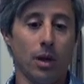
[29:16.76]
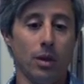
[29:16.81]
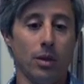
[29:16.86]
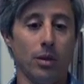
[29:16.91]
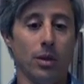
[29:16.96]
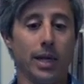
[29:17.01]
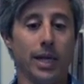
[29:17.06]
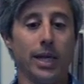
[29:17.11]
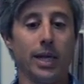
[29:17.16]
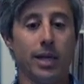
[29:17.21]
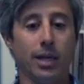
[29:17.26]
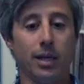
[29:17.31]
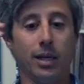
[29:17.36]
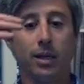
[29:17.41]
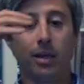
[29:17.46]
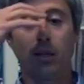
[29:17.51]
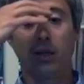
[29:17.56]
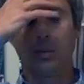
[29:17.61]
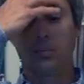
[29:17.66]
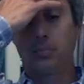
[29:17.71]
the
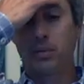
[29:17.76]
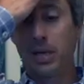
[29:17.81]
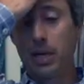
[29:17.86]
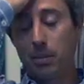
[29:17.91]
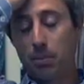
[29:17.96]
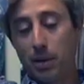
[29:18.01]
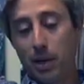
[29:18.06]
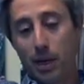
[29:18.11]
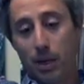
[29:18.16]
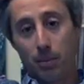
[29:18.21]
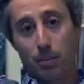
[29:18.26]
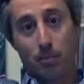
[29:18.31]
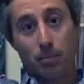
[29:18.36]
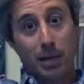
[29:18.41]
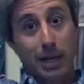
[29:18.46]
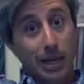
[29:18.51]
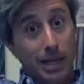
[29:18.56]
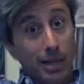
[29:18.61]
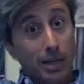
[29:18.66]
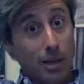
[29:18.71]

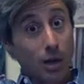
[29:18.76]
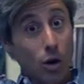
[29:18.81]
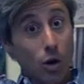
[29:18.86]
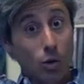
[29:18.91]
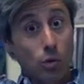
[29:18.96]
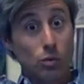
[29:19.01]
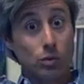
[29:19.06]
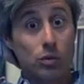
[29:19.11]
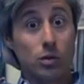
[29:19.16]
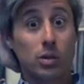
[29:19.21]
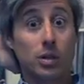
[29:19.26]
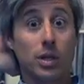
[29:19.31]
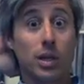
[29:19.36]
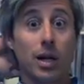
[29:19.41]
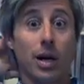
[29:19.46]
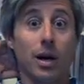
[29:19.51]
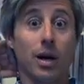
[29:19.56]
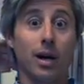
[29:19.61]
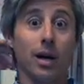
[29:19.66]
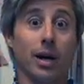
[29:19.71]
PPP
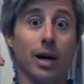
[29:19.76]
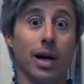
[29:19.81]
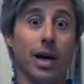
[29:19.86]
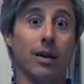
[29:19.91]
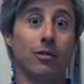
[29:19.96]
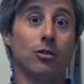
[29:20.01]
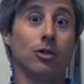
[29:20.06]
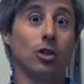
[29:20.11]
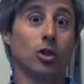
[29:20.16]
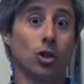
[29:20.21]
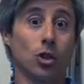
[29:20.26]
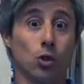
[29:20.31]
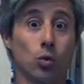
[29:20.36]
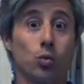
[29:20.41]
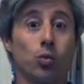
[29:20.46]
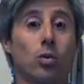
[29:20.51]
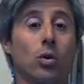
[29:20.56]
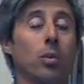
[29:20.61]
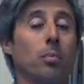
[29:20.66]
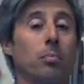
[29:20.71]
loans have
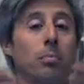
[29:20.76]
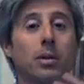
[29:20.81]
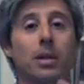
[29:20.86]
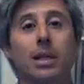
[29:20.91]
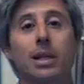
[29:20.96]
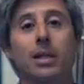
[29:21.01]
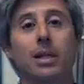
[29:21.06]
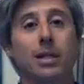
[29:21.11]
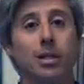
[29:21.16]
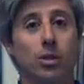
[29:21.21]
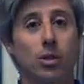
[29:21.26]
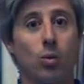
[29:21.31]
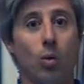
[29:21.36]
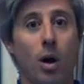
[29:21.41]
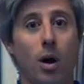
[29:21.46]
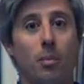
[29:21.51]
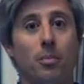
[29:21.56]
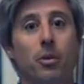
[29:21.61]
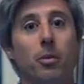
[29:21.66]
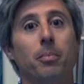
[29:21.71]
just completely
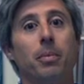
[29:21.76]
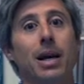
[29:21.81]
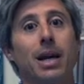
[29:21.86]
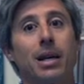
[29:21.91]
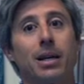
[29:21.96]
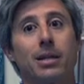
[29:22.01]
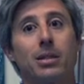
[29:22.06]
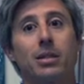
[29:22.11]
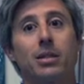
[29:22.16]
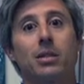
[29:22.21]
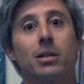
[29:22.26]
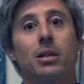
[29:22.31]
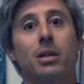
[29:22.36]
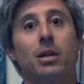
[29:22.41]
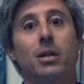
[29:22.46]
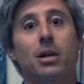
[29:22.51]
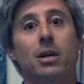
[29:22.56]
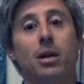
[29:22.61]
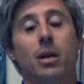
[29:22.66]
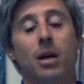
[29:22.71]
swamped the banks.
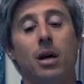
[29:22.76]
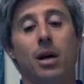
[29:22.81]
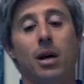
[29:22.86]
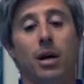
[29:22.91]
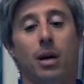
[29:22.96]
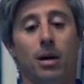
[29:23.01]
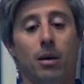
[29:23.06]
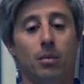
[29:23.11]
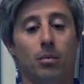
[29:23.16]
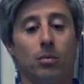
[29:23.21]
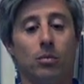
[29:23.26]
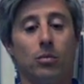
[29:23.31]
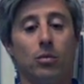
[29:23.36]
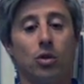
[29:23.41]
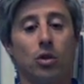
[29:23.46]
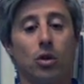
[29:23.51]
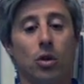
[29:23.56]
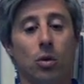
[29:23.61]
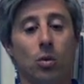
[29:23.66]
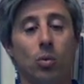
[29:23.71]

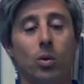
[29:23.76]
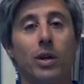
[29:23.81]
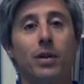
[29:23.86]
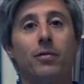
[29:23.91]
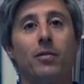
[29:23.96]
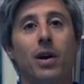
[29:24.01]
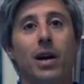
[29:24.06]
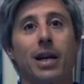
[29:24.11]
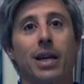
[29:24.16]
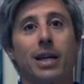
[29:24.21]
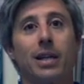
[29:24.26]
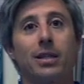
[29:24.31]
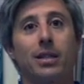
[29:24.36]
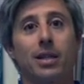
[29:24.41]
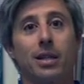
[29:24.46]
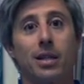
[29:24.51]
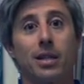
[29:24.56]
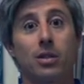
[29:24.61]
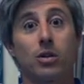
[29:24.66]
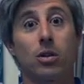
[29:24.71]
So
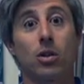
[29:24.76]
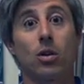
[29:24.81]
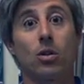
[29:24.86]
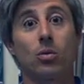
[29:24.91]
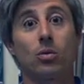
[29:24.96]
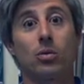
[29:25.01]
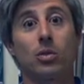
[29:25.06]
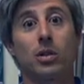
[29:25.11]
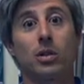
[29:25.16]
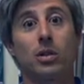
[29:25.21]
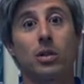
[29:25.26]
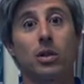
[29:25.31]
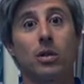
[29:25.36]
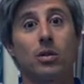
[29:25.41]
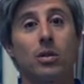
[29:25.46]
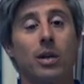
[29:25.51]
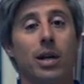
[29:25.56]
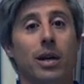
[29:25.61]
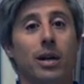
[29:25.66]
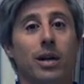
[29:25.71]
refinancing these loans
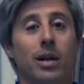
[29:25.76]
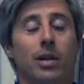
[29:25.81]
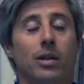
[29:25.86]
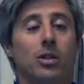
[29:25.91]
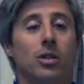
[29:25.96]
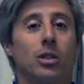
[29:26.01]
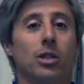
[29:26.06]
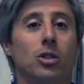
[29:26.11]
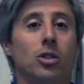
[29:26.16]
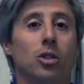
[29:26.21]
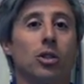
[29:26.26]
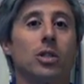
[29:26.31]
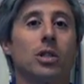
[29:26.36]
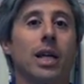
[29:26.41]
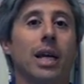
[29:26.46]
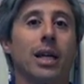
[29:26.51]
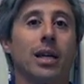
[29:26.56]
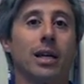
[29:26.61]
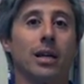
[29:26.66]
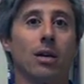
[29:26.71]
is just
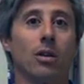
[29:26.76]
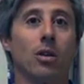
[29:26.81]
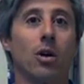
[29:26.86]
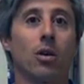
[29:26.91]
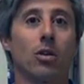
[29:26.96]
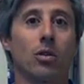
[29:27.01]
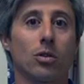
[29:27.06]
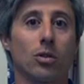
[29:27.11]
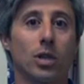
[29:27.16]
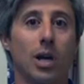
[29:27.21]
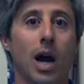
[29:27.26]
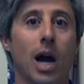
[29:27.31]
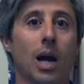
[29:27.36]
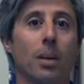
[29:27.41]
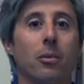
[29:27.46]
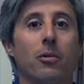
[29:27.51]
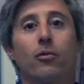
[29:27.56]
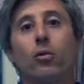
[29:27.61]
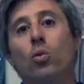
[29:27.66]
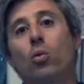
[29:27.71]
taking a longer
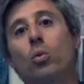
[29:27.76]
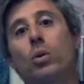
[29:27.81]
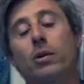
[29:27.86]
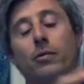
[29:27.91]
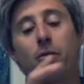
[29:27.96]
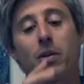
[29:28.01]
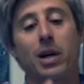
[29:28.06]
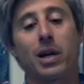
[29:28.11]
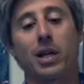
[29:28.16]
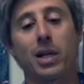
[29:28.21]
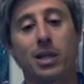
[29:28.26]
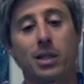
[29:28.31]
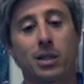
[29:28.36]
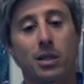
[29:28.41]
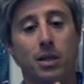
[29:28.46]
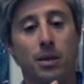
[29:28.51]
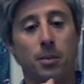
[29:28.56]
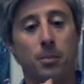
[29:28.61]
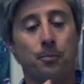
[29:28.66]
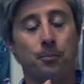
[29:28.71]
time. If we're
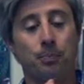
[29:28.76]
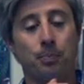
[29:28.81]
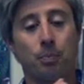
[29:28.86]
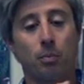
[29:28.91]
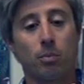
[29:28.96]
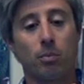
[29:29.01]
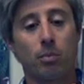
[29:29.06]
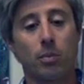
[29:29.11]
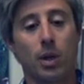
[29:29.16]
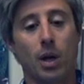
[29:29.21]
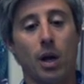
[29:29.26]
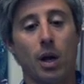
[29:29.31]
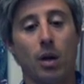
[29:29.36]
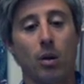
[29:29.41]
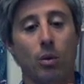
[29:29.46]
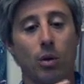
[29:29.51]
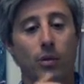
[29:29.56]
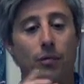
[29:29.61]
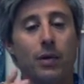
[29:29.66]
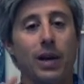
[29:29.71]
refinancing
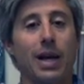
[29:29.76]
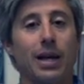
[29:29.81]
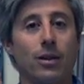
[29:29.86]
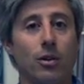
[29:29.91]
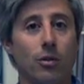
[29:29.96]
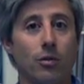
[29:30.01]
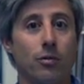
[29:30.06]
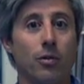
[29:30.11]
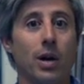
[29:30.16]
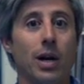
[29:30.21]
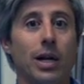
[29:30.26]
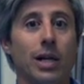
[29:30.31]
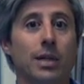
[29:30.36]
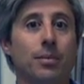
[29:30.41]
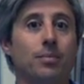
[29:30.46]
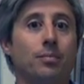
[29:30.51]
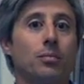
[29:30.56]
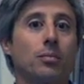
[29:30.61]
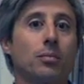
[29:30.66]
with Fannie or Freddie,